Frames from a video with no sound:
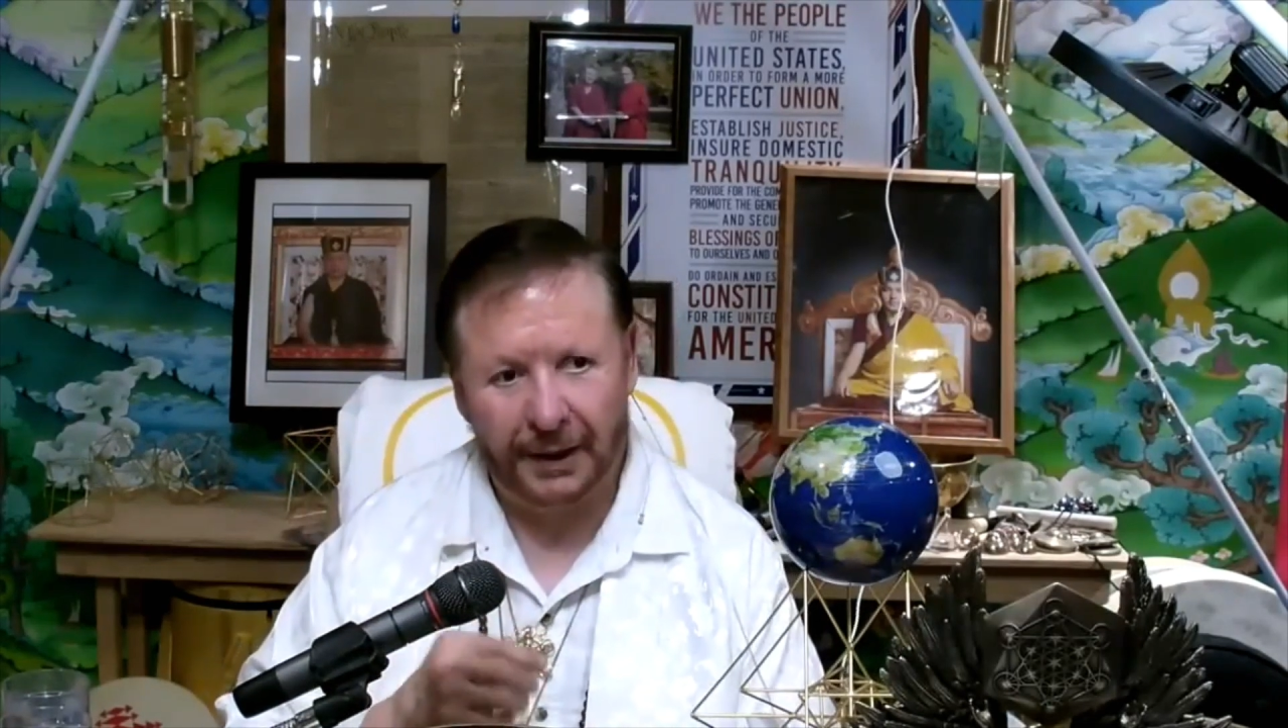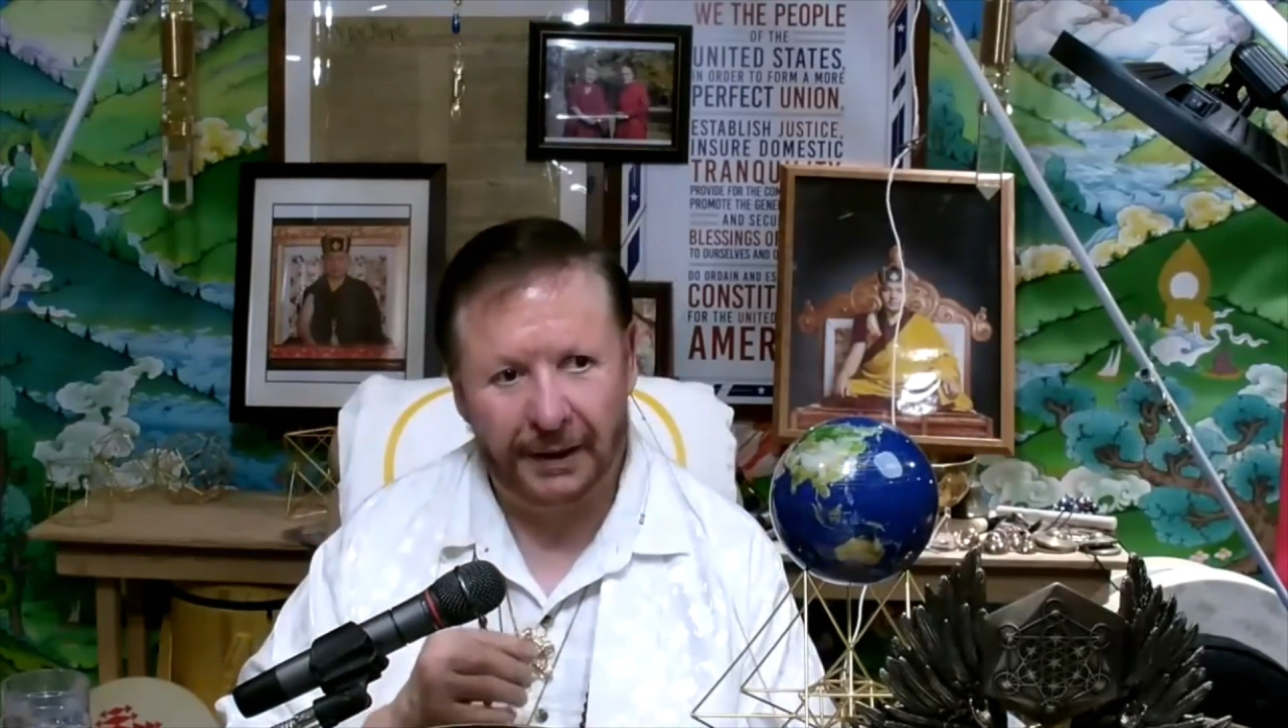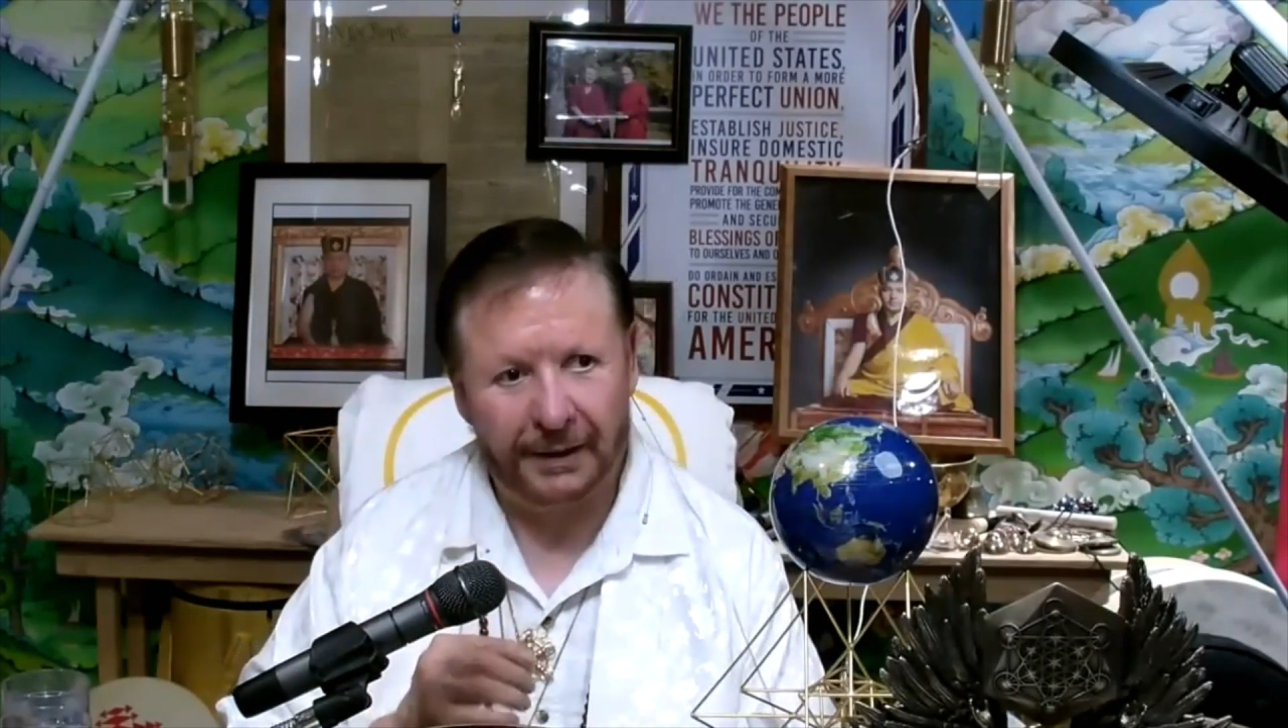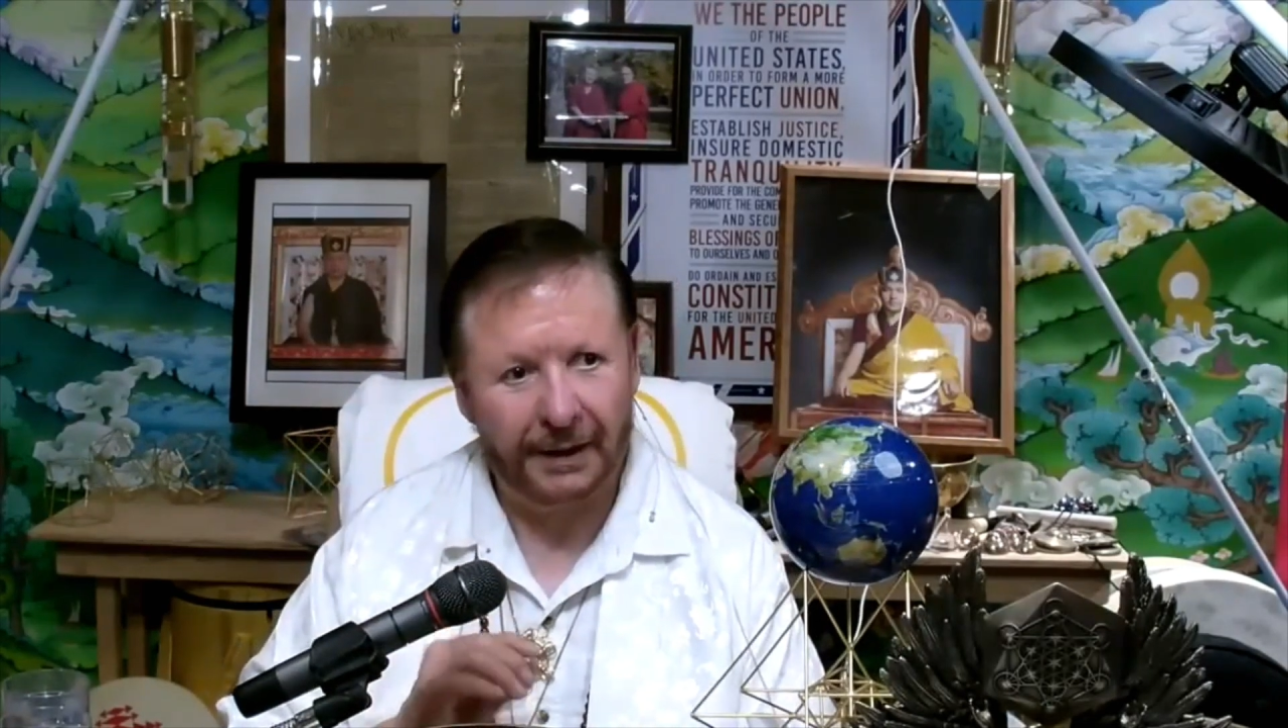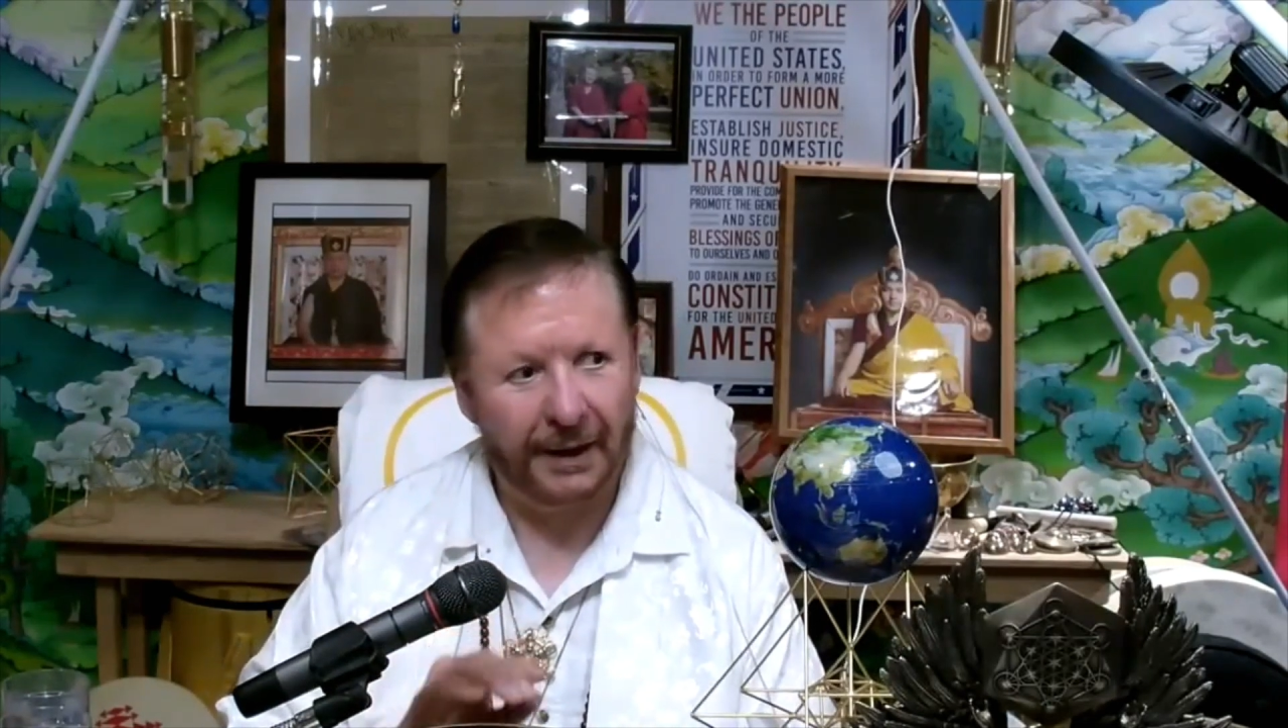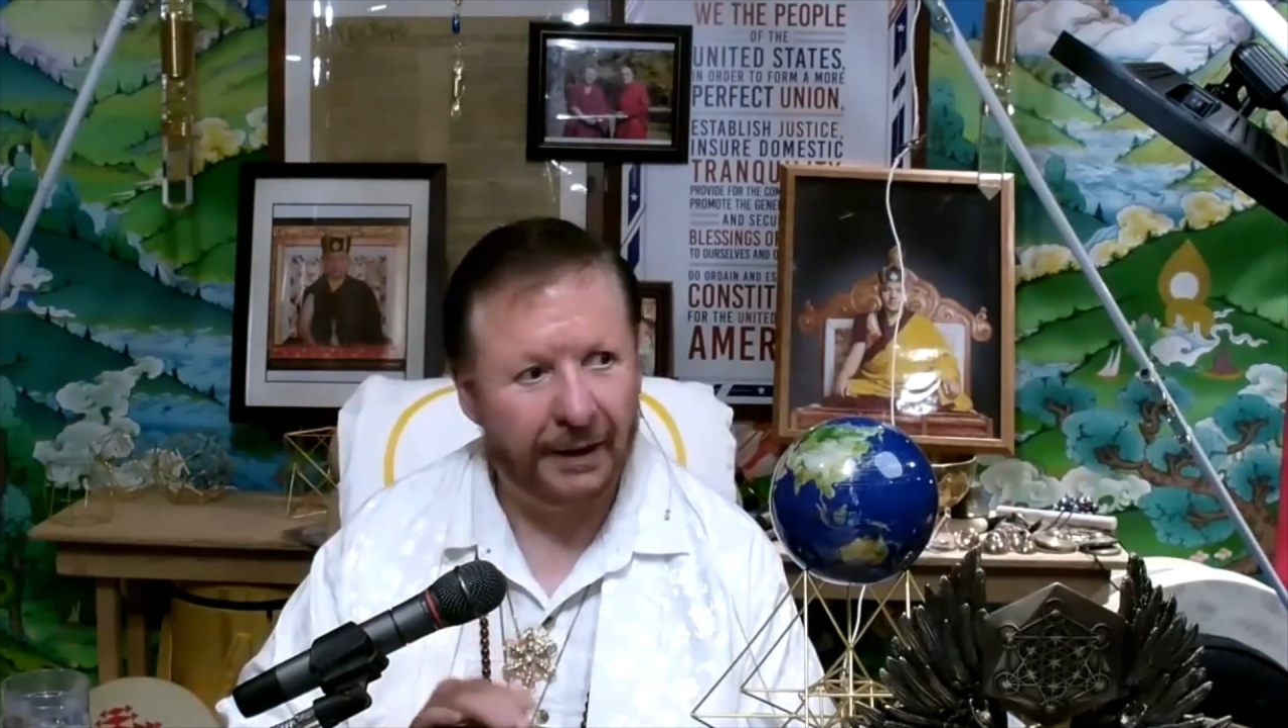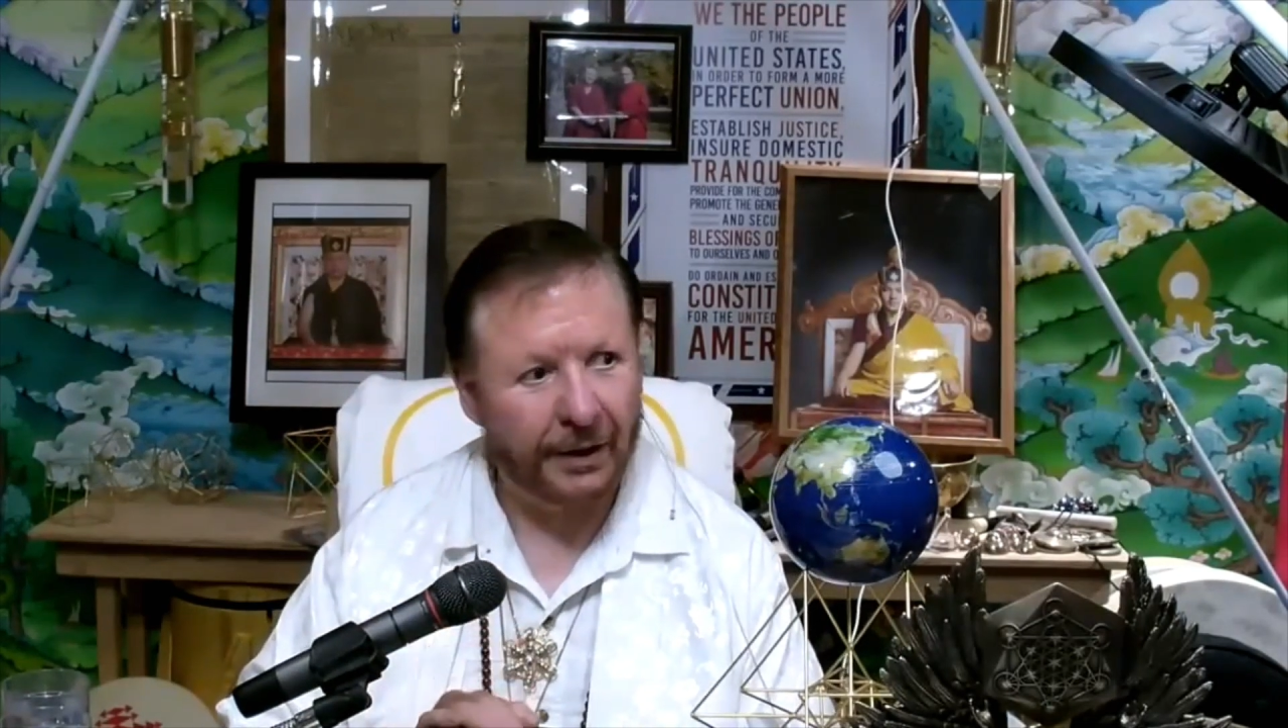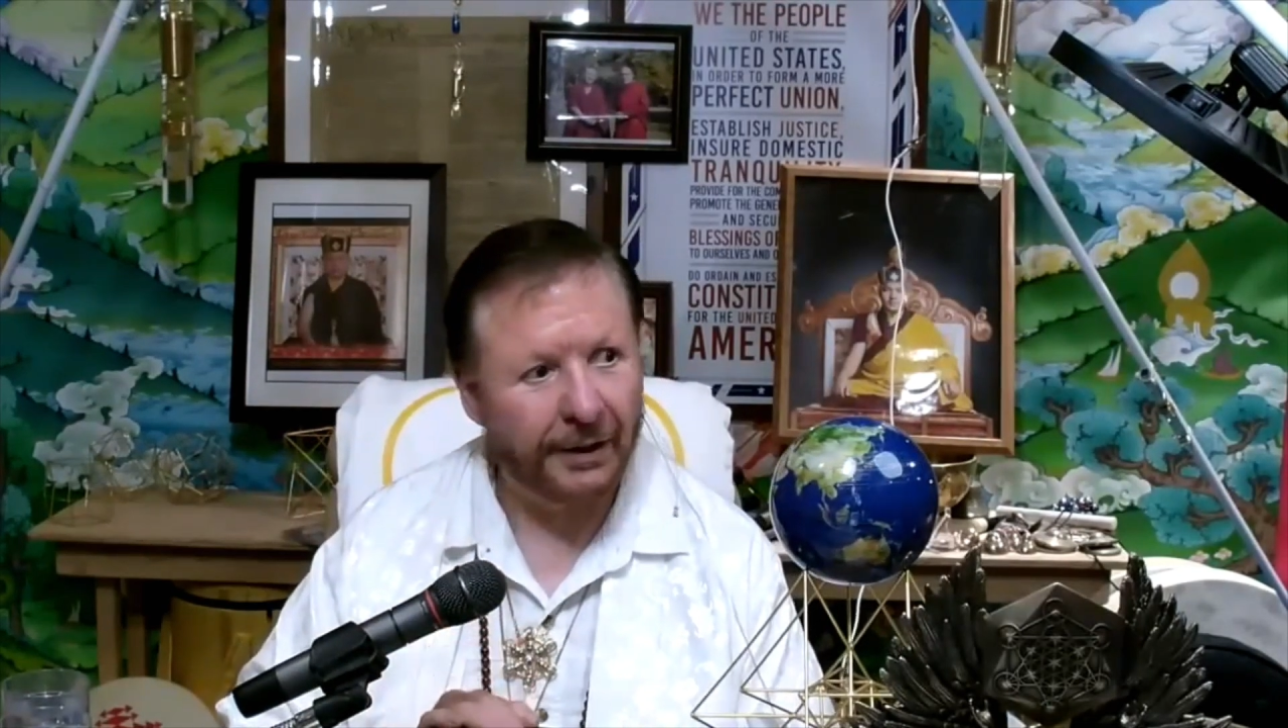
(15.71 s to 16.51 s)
in